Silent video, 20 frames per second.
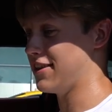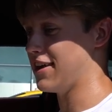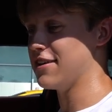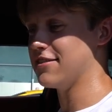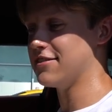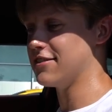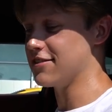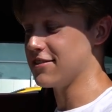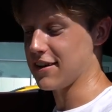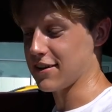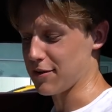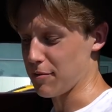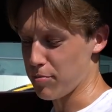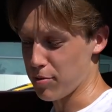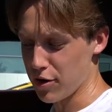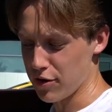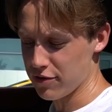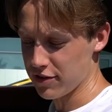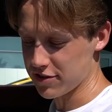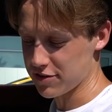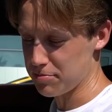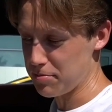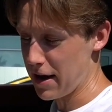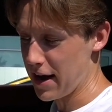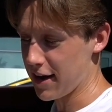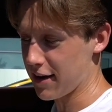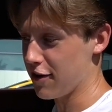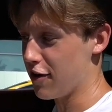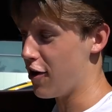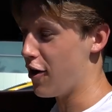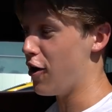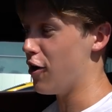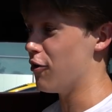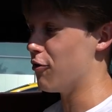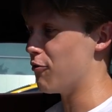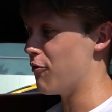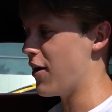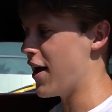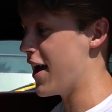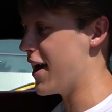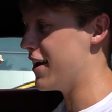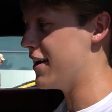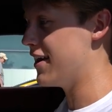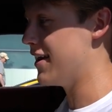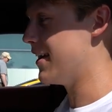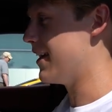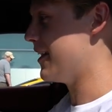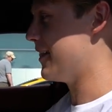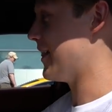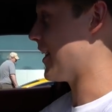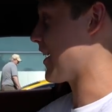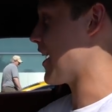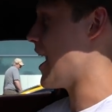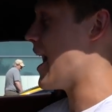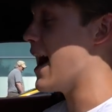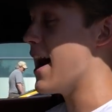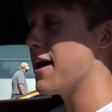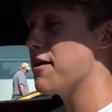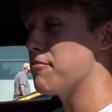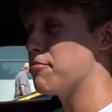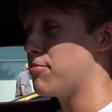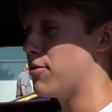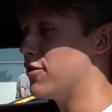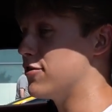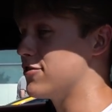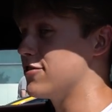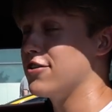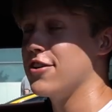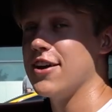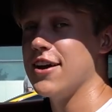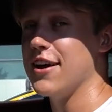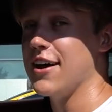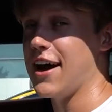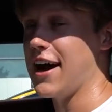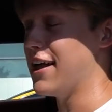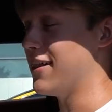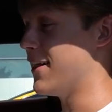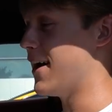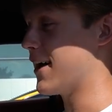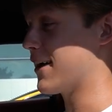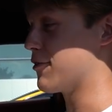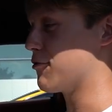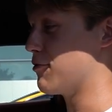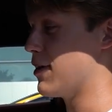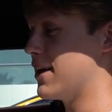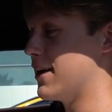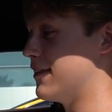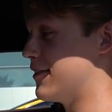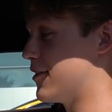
This is like the perfect spec, all red. Like I personally, I like red